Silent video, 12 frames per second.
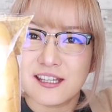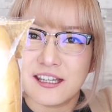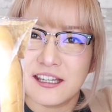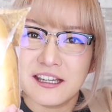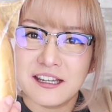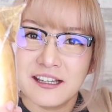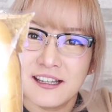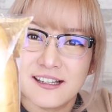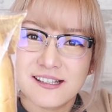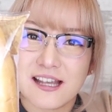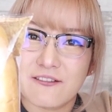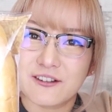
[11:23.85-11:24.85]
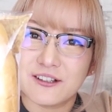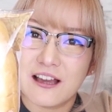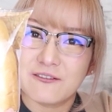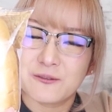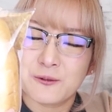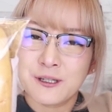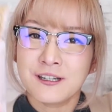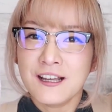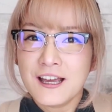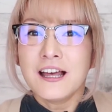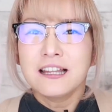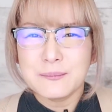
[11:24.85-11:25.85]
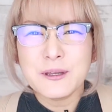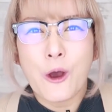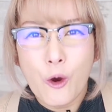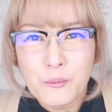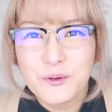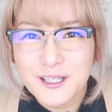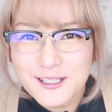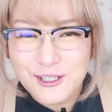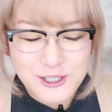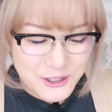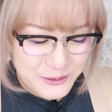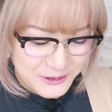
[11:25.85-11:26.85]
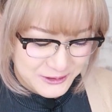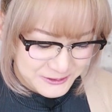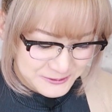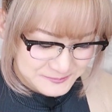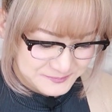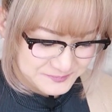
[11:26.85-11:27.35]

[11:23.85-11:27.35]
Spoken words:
the 7-Eleven one. Let me open it to show you.